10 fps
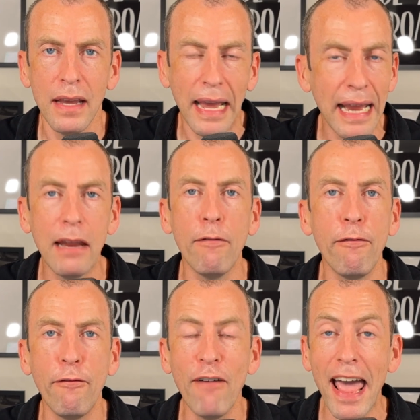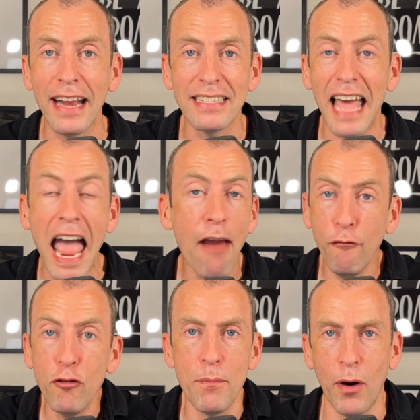it affects
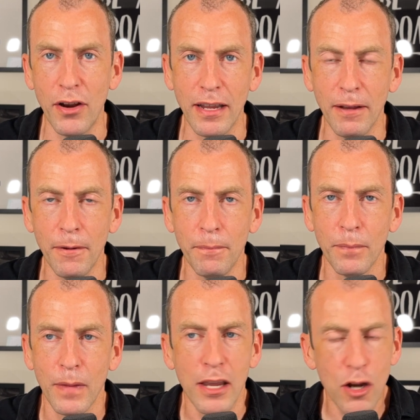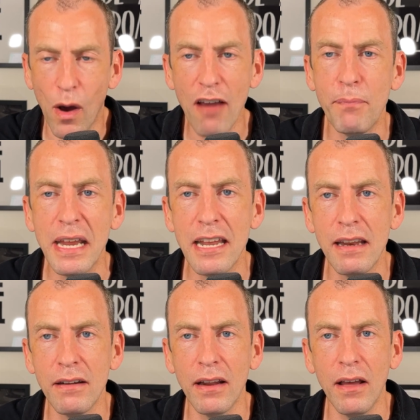everybody. You know, I've been
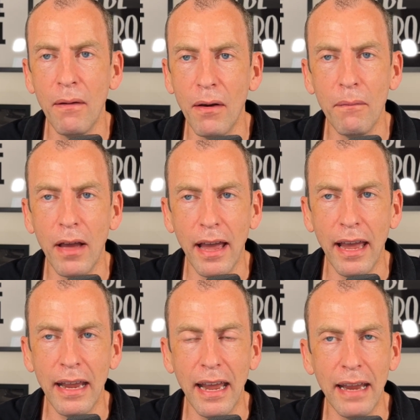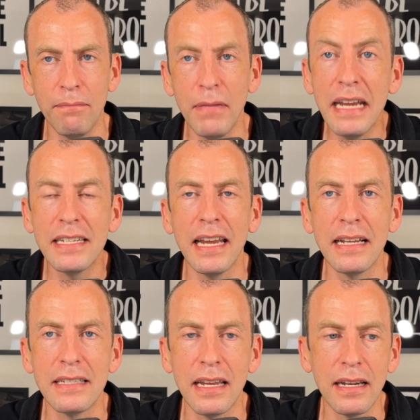in uh, in
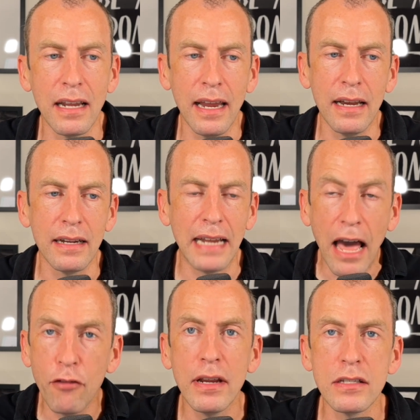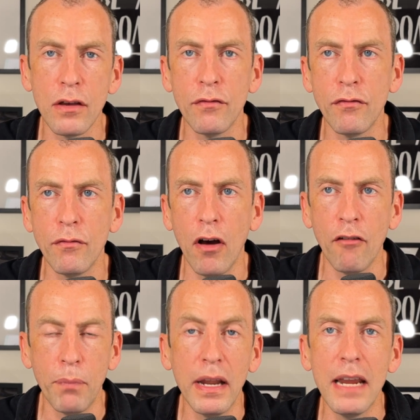meetings, in in gatherings of of
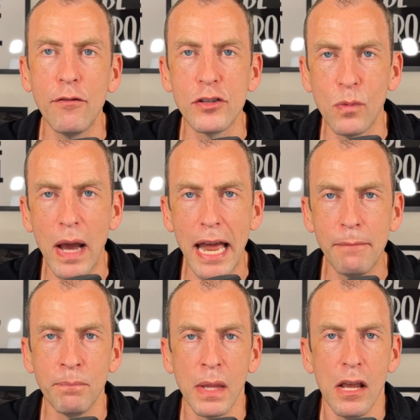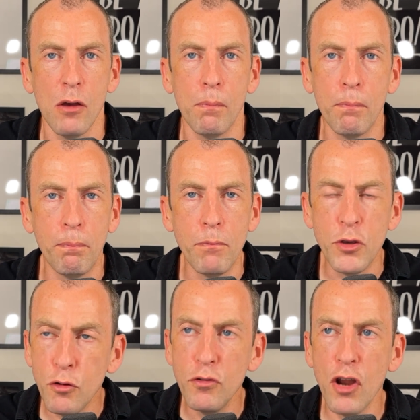believers when
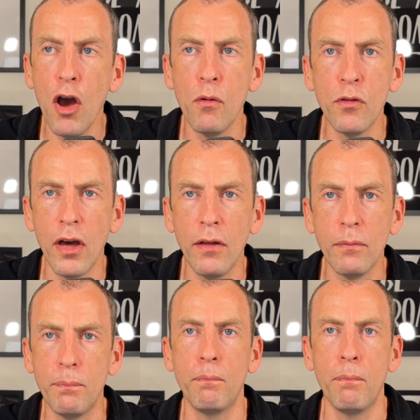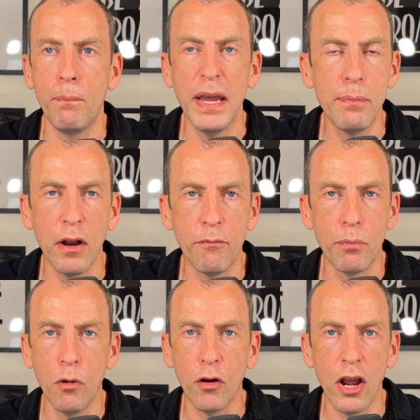you know that people have
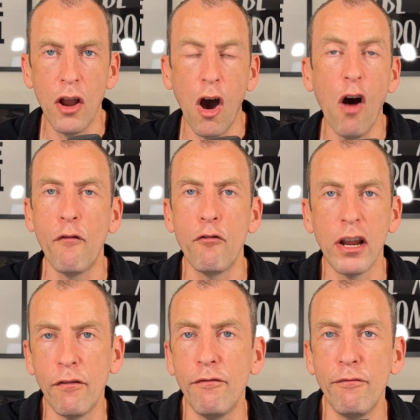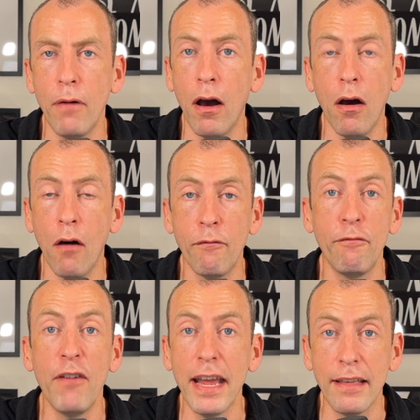brought an offering of uh, of
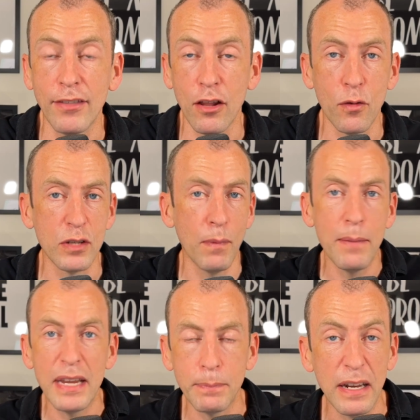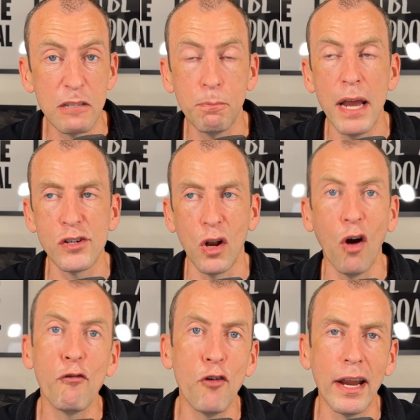faith. In other words, maybe it's been a special
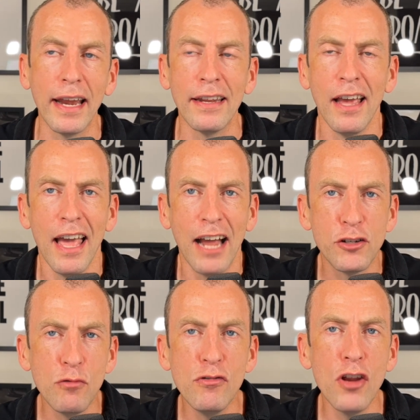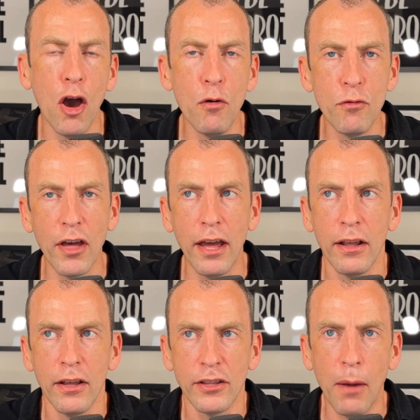offering, and and you know that
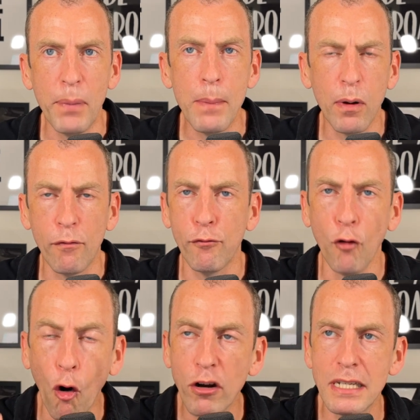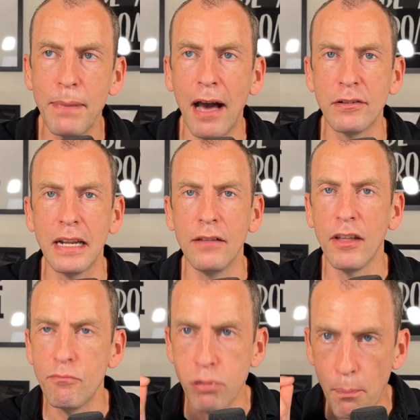that people have thought about it and
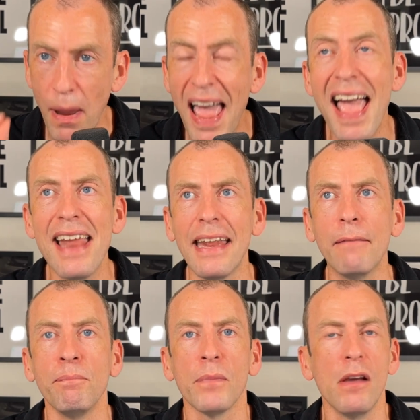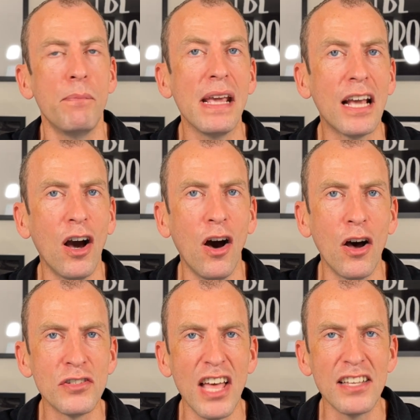they've prepared it
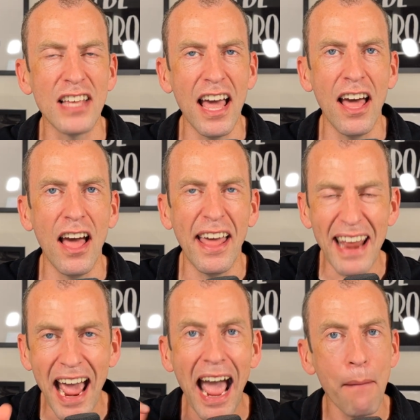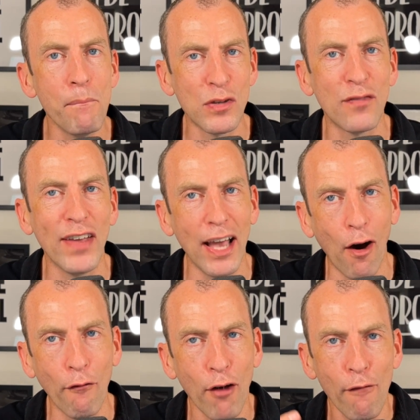because there's an atmosphere
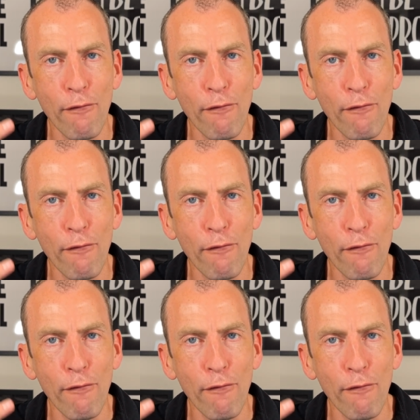of